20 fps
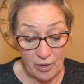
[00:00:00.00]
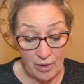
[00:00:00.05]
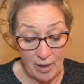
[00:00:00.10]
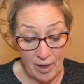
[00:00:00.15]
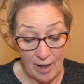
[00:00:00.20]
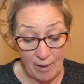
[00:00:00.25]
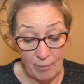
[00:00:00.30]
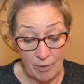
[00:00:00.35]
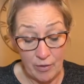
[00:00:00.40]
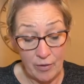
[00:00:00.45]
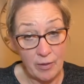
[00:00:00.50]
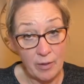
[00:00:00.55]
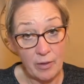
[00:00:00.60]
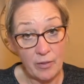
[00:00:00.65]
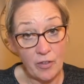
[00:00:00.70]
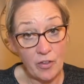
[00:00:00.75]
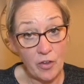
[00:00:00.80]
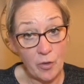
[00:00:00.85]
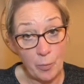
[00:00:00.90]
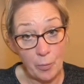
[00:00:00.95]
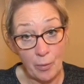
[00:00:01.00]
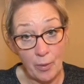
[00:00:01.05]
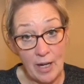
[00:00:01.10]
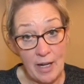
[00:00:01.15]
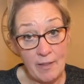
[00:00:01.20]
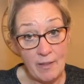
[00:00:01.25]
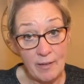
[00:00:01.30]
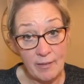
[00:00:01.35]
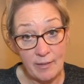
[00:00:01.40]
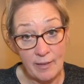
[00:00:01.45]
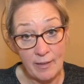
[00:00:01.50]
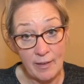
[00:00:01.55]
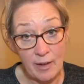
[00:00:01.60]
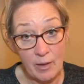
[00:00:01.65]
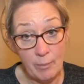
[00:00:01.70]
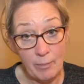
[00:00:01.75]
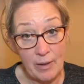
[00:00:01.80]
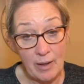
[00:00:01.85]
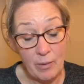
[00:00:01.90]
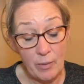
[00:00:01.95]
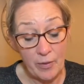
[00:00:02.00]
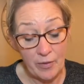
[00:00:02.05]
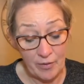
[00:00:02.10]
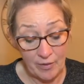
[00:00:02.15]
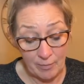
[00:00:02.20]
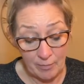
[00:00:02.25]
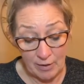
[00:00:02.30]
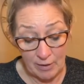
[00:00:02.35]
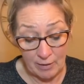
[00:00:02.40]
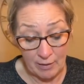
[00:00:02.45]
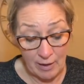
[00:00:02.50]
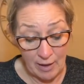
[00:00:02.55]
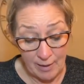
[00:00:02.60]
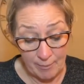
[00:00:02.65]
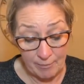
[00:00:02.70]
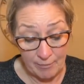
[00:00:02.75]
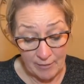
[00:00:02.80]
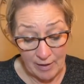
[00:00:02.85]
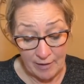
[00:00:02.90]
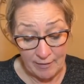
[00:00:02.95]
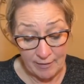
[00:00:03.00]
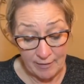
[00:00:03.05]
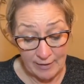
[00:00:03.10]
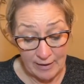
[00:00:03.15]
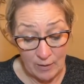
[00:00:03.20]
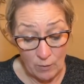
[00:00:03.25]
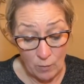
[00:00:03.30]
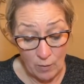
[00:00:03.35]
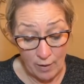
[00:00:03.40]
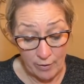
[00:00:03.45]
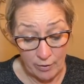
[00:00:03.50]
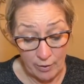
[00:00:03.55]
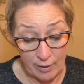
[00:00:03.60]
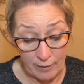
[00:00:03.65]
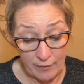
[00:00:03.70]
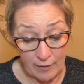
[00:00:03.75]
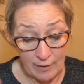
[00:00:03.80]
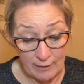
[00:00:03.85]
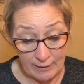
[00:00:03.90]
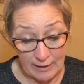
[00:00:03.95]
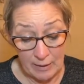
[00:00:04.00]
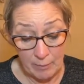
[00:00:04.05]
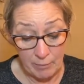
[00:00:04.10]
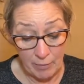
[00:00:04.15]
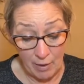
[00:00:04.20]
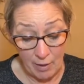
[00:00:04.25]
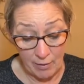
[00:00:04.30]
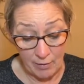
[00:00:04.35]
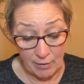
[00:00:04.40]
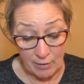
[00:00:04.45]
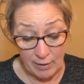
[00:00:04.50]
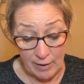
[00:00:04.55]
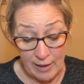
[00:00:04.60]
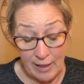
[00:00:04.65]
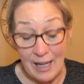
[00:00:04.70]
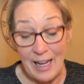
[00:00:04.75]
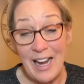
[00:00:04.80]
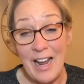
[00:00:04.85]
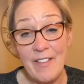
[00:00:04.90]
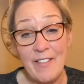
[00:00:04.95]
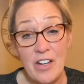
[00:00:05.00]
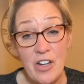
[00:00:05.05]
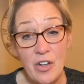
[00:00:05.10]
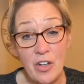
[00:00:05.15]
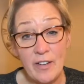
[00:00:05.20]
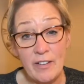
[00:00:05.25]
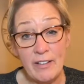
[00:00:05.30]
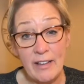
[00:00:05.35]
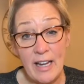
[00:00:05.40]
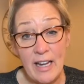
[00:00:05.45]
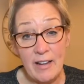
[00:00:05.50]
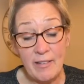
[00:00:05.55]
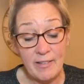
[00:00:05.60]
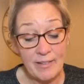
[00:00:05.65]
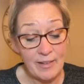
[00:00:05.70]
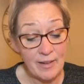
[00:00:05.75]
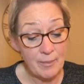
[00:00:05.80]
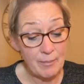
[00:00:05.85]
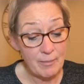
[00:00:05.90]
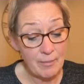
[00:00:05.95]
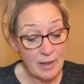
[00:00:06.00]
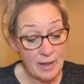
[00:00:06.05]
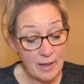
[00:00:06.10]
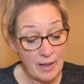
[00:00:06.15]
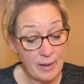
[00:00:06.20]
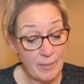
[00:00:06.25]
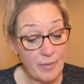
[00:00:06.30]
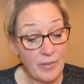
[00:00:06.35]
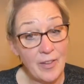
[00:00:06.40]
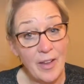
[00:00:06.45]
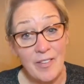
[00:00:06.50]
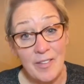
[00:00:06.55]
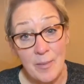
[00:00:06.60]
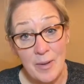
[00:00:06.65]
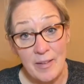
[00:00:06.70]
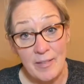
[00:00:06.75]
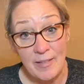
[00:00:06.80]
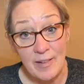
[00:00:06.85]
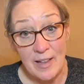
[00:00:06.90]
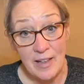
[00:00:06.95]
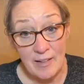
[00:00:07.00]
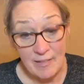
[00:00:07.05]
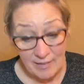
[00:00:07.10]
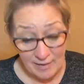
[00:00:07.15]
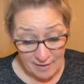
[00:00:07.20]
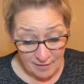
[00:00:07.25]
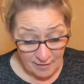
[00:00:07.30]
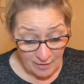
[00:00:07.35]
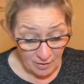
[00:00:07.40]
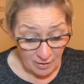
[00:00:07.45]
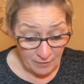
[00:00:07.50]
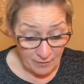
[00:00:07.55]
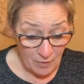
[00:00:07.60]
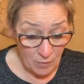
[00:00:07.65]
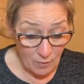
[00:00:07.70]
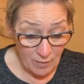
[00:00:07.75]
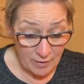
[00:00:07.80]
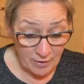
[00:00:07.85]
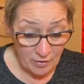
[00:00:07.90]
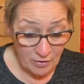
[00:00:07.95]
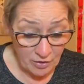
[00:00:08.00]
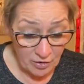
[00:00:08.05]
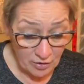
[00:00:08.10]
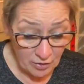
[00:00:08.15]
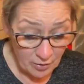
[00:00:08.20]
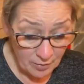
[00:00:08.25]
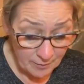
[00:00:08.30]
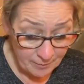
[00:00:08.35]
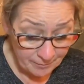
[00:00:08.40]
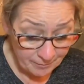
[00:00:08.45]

I would spray this a little bit with some nice clean water out of a clean bottle, and then you could lay some sesame seeds in there if you wanted to.